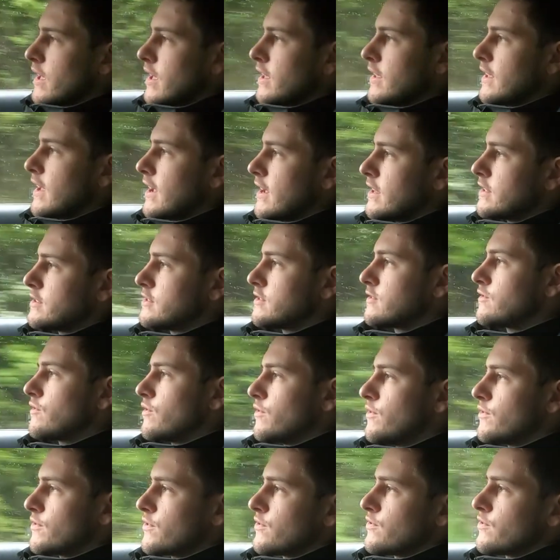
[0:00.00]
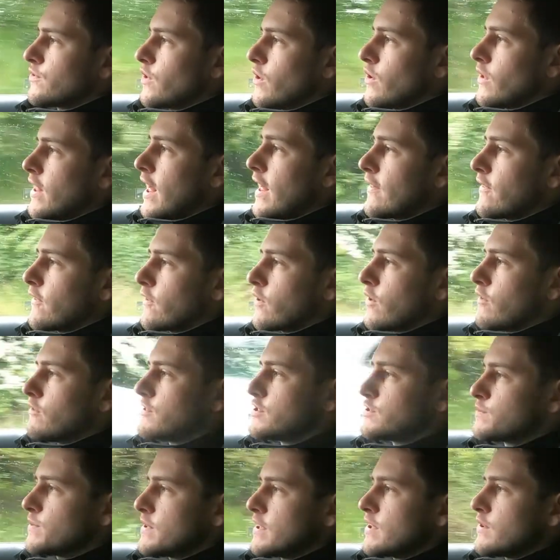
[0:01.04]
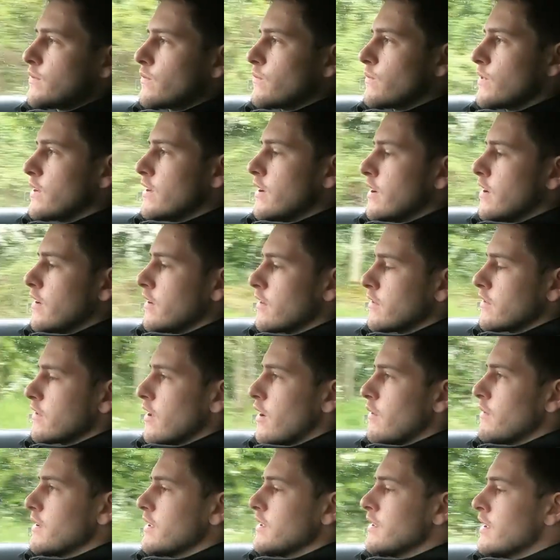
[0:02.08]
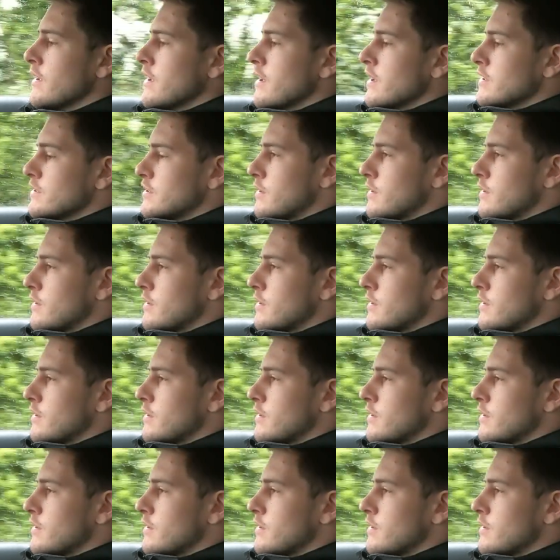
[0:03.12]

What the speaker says: engage cruise control at the current speed we are going.